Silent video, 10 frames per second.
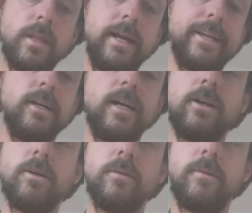Okay,
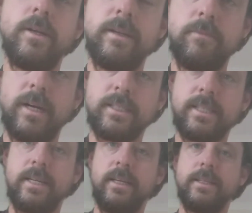oh, it might
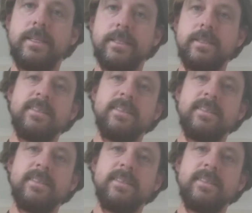sound like this.